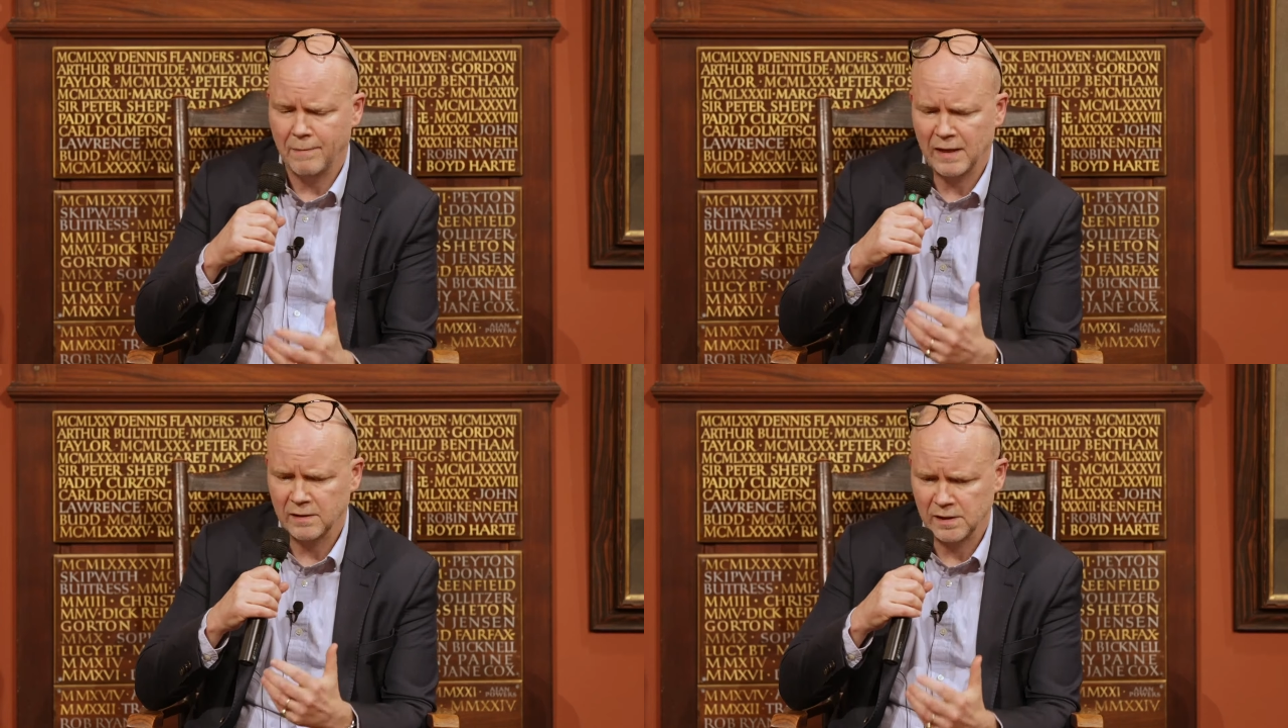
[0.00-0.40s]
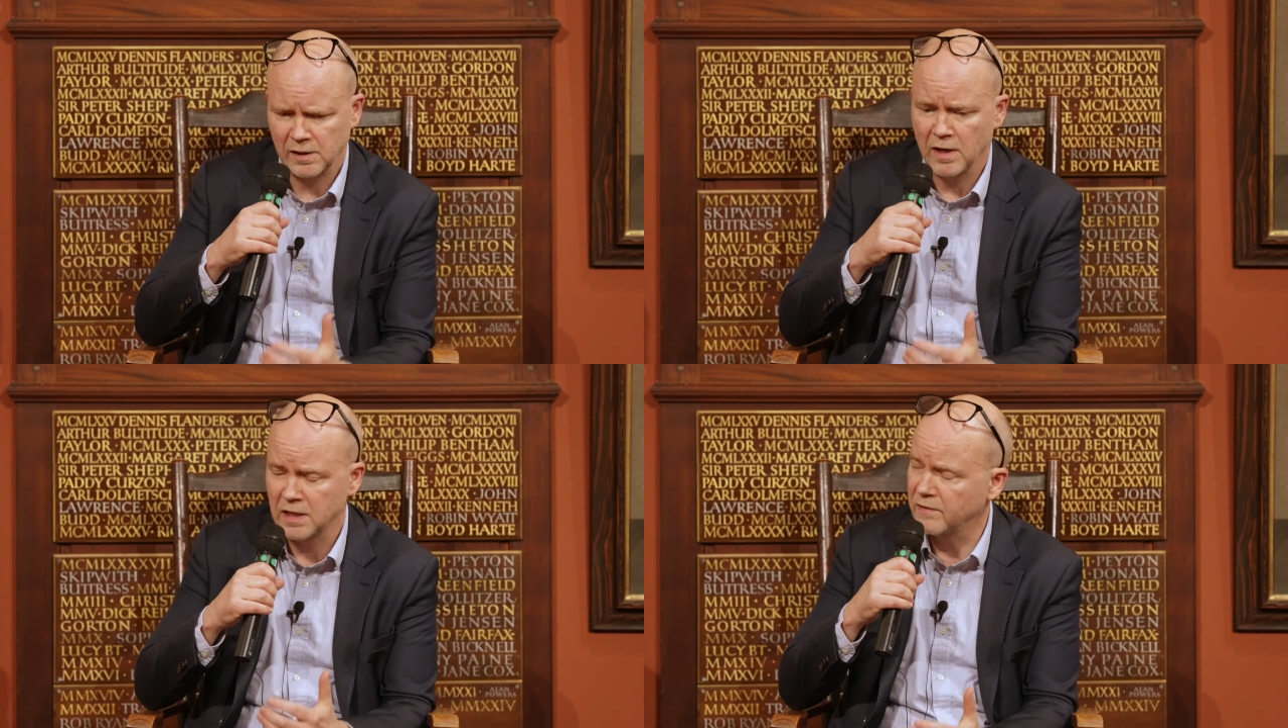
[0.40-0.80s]
about
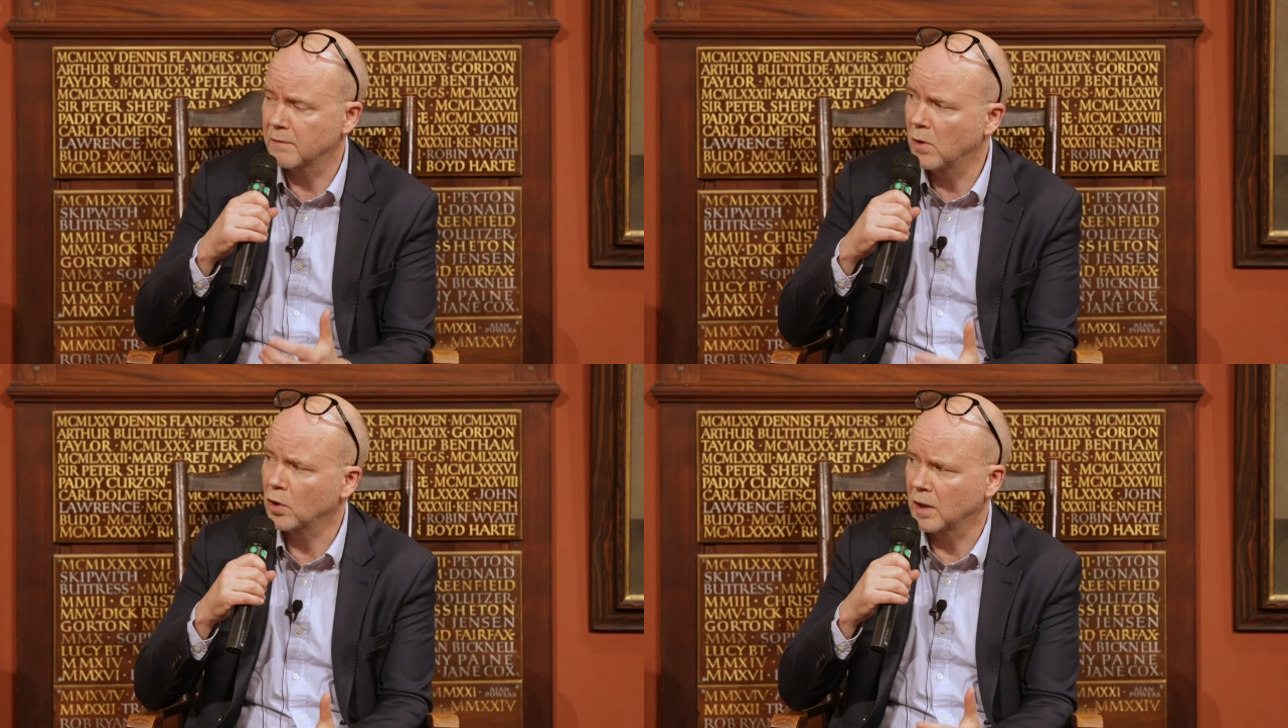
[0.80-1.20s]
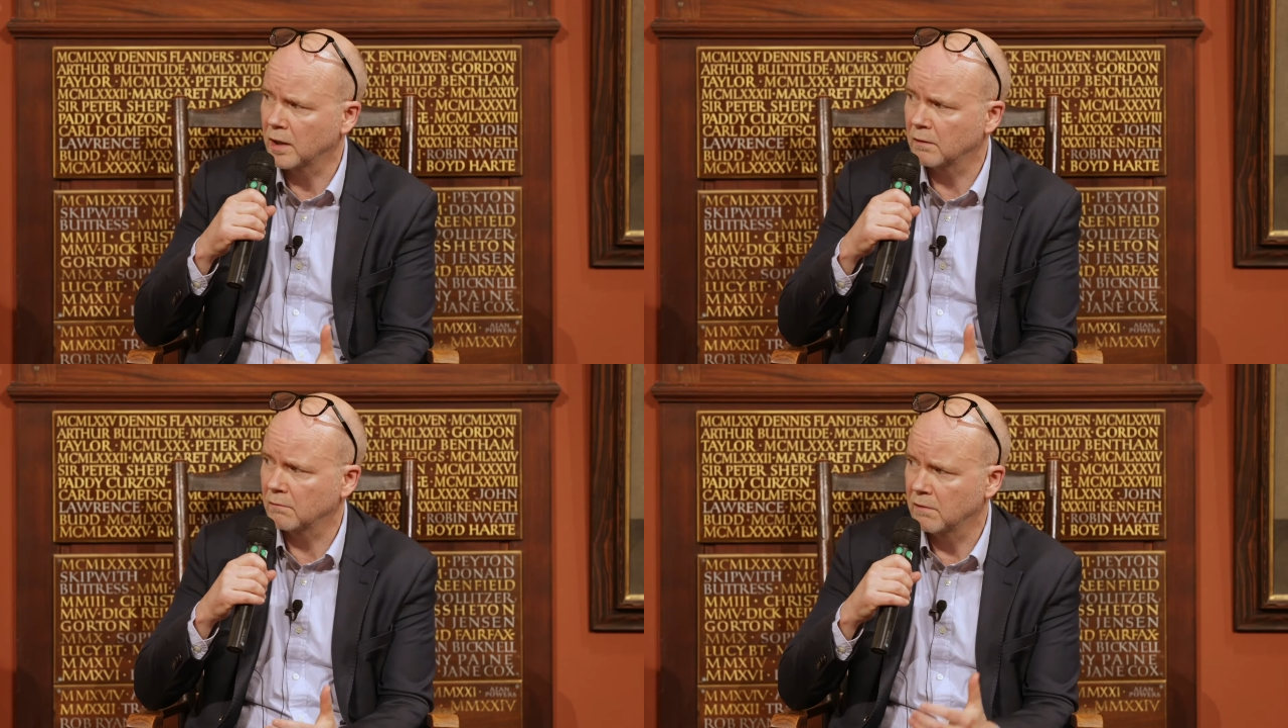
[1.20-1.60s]
scientific
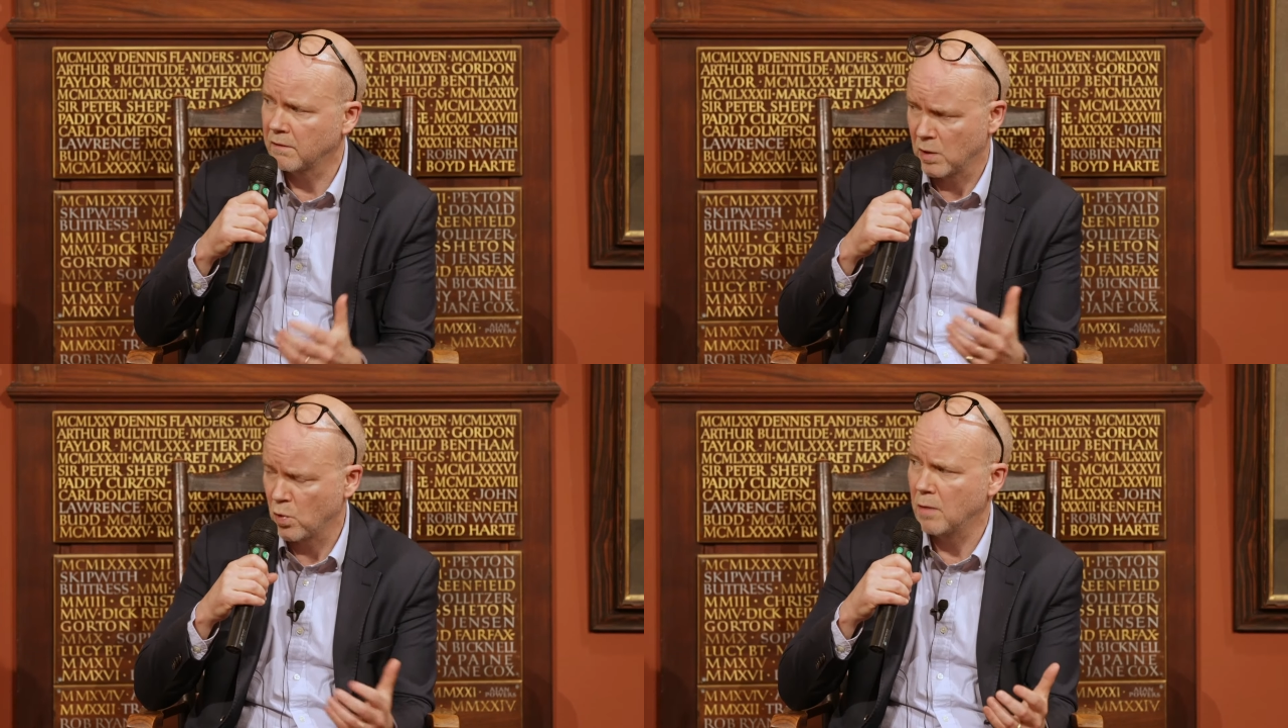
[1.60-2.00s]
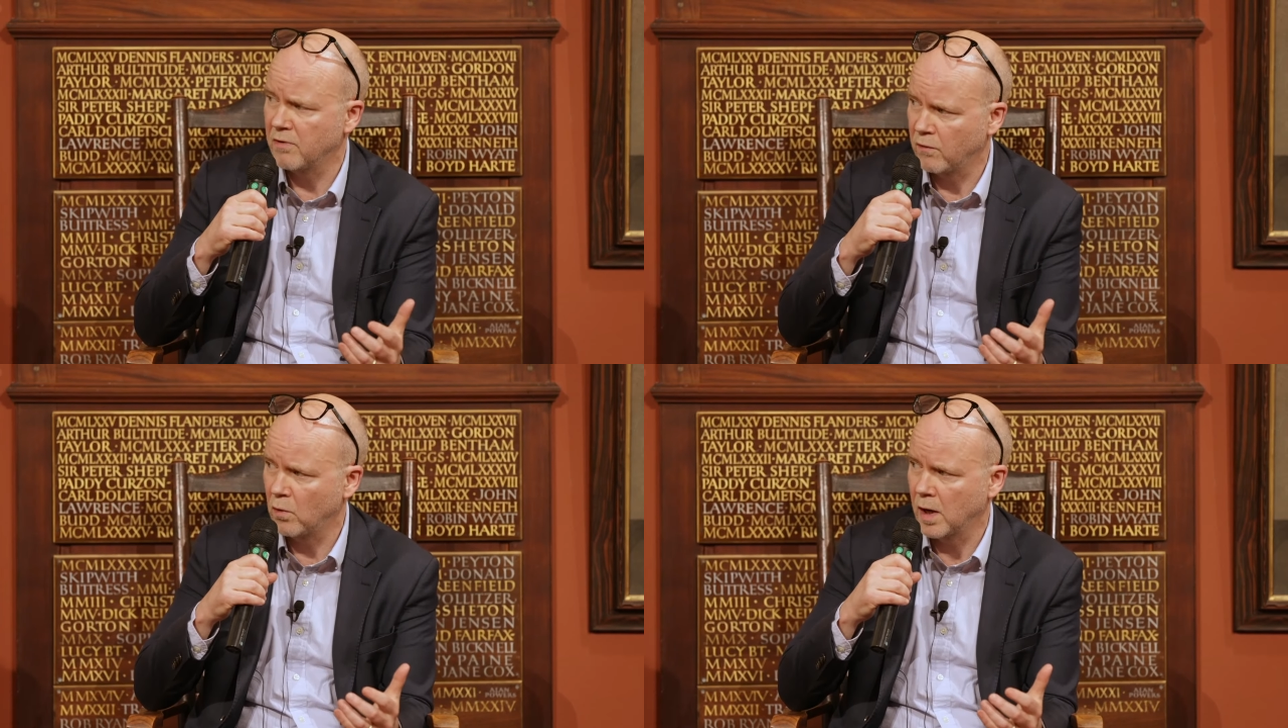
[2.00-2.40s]
modelling than they were
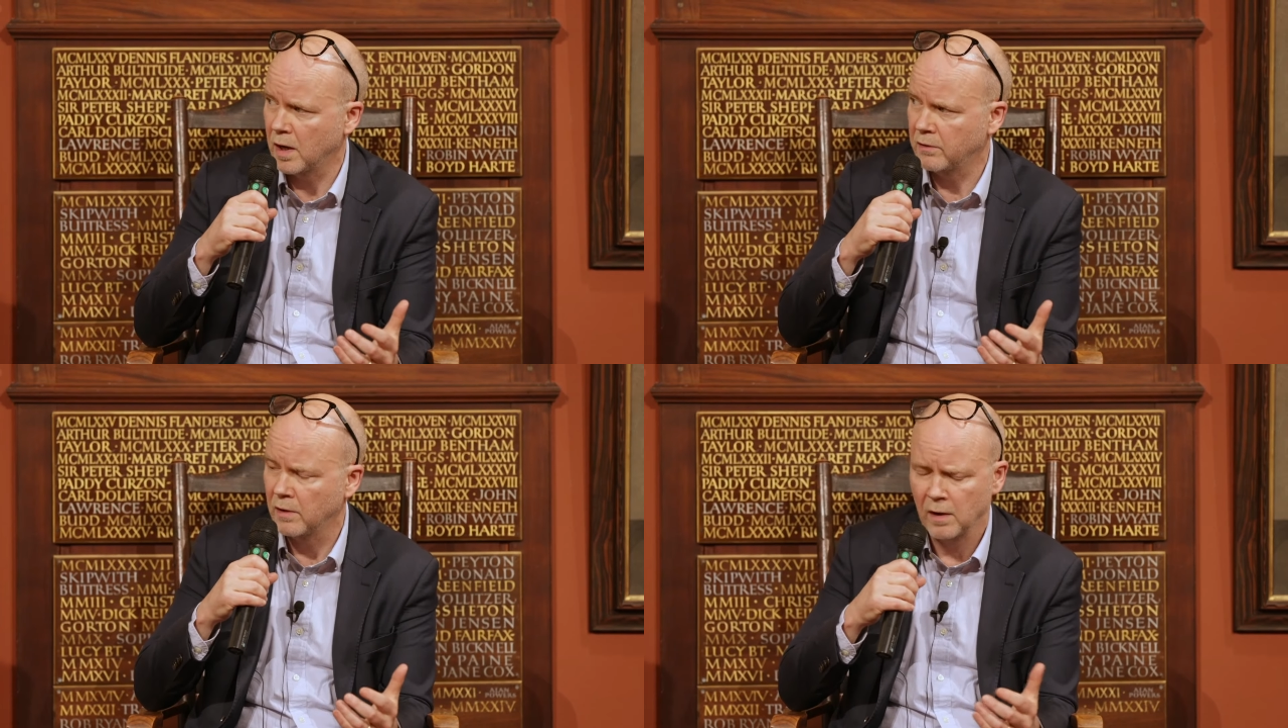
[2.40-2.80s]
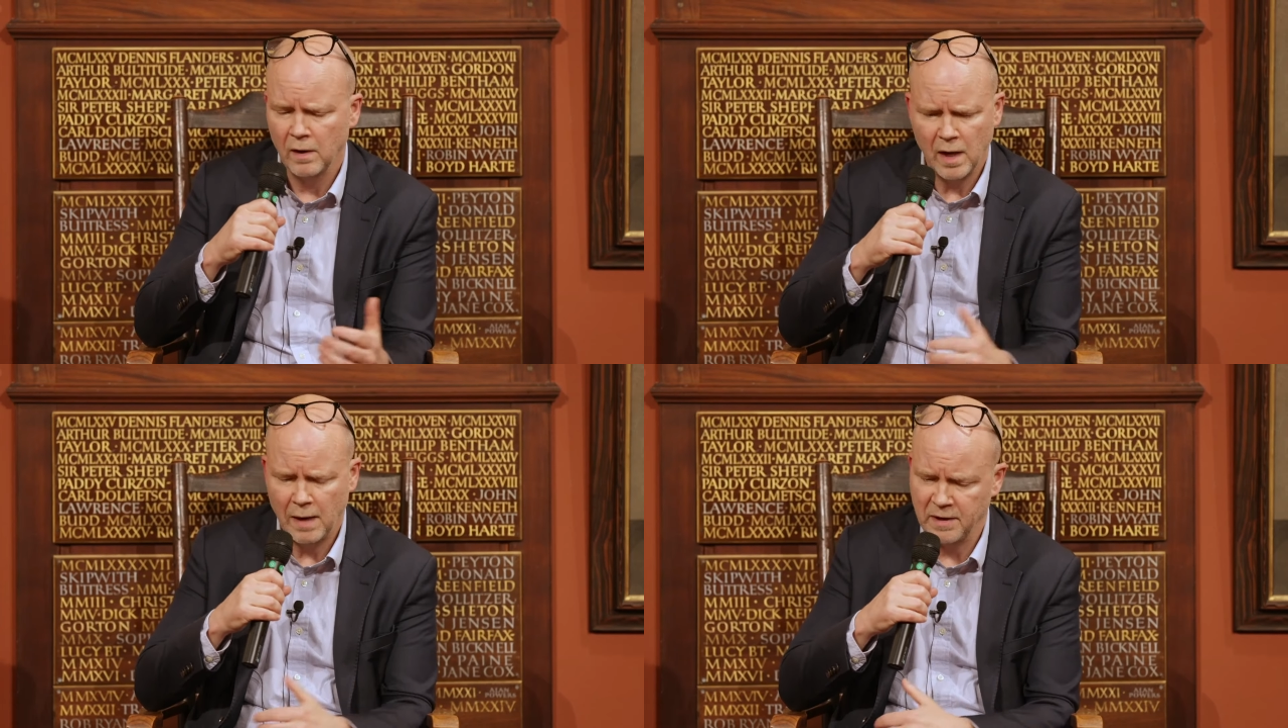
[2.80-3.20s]
beforehand.
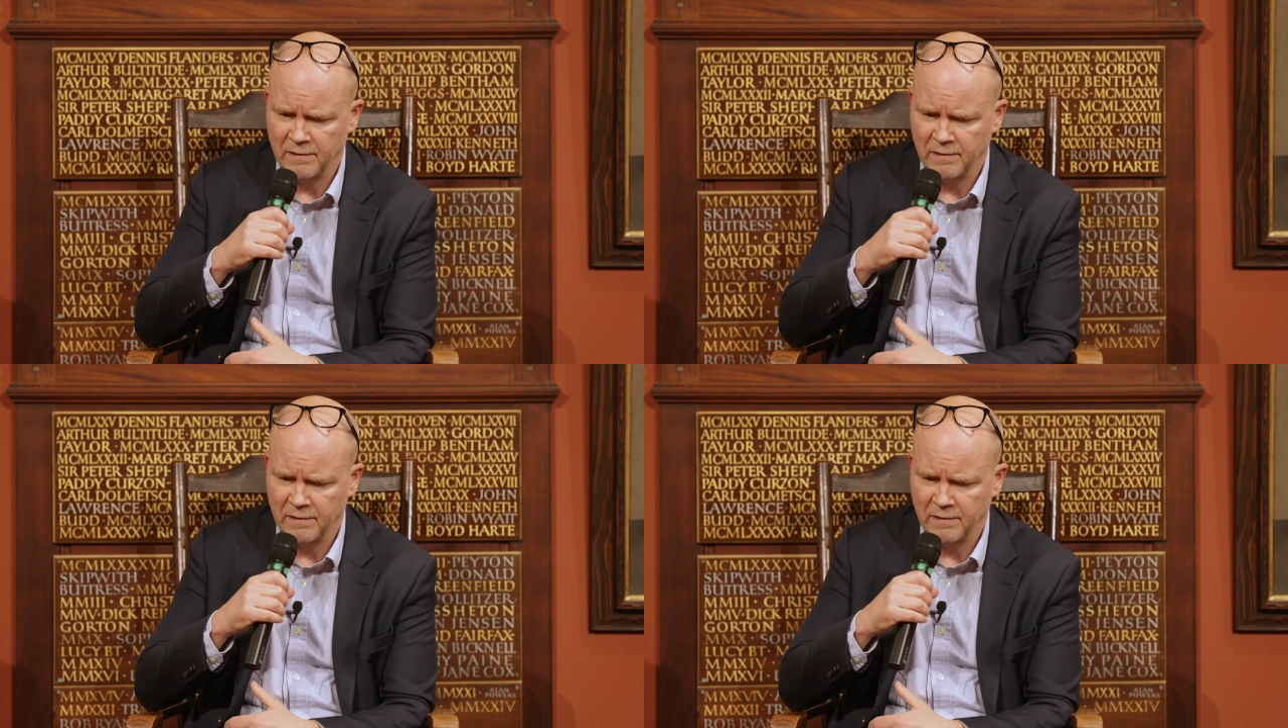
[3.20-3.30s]
I